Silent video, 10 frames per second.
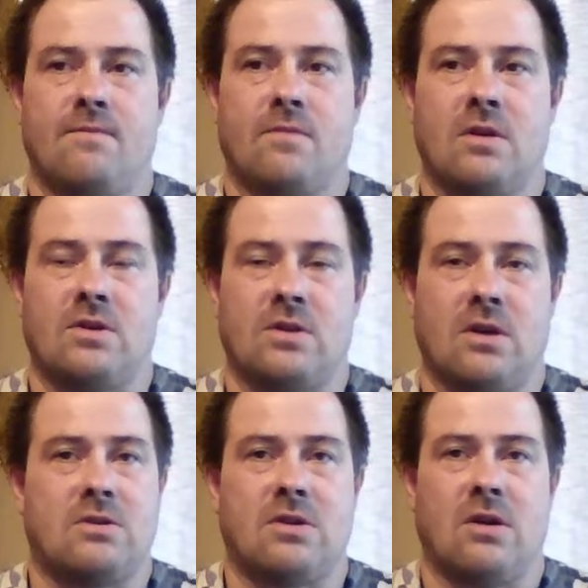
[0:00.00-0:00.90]
It's
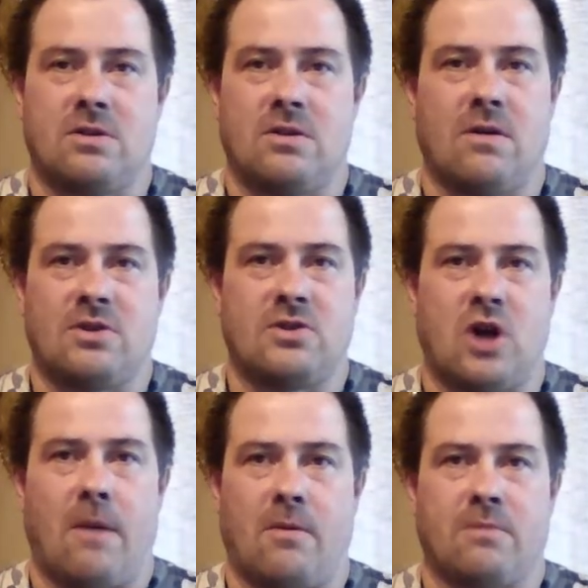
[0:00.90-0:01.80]
a
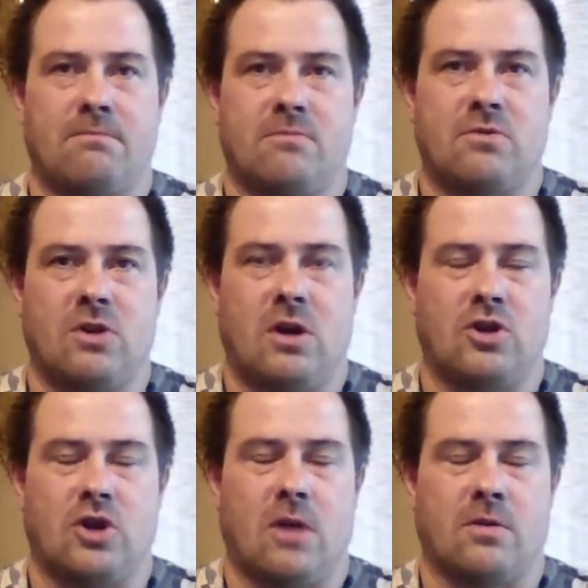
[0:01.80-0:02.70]

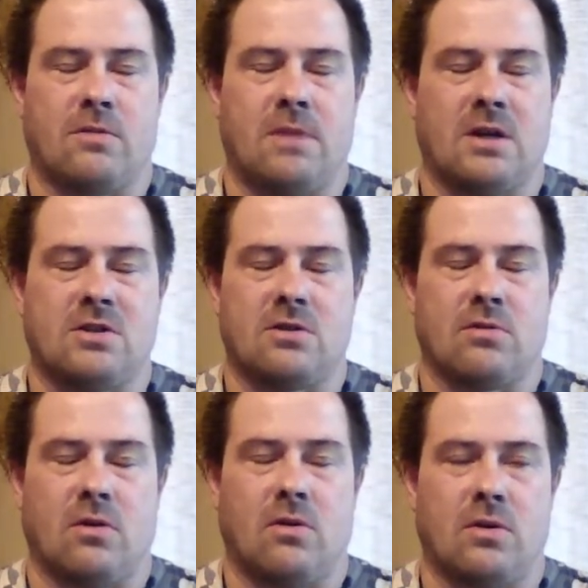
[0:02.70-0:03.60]
jabbered mess through
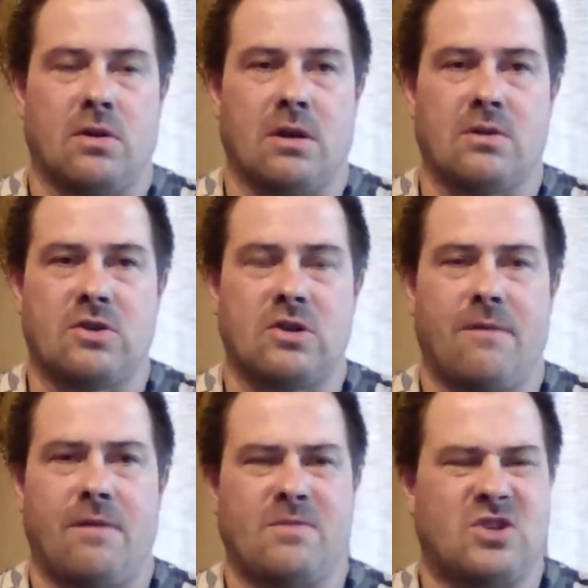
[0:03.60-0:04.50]
the whole thing. Sorry
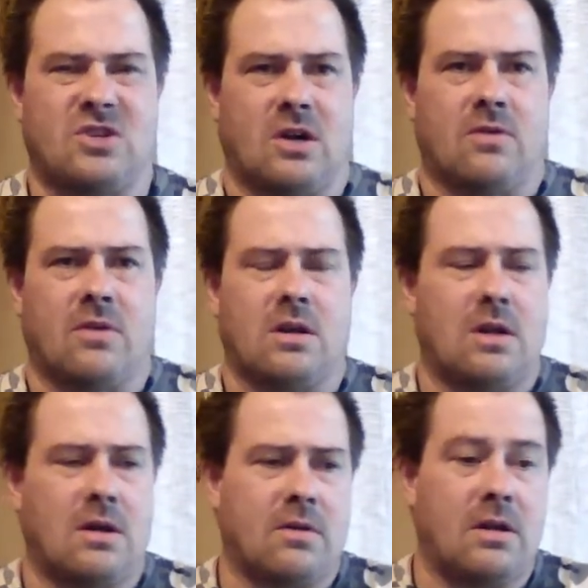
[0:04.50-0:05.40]
if I'm stuttering a
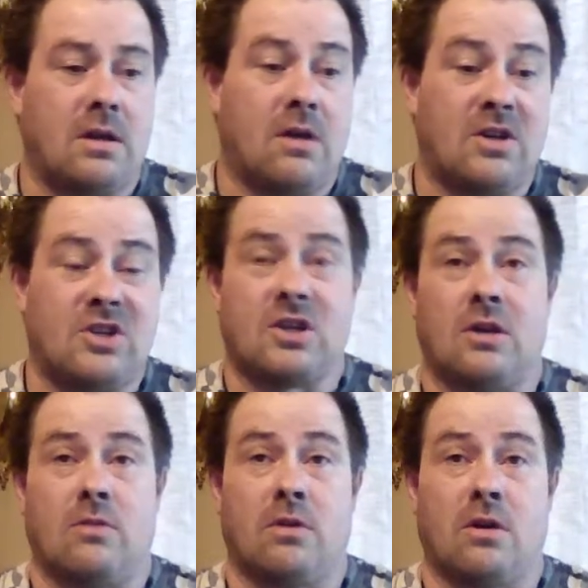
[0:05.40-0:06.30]
lot right now. I just got
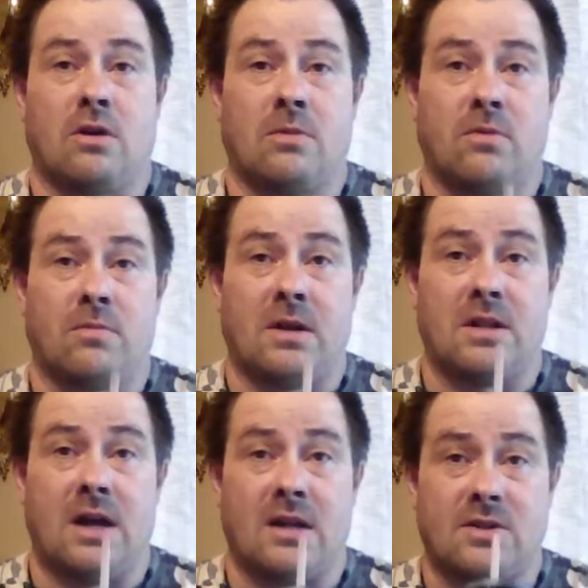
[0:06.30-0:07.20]
into an argument with my
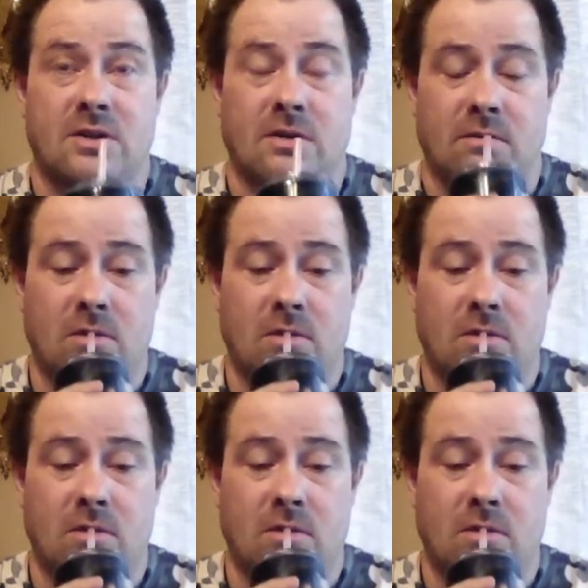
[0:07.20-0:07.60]
dad, so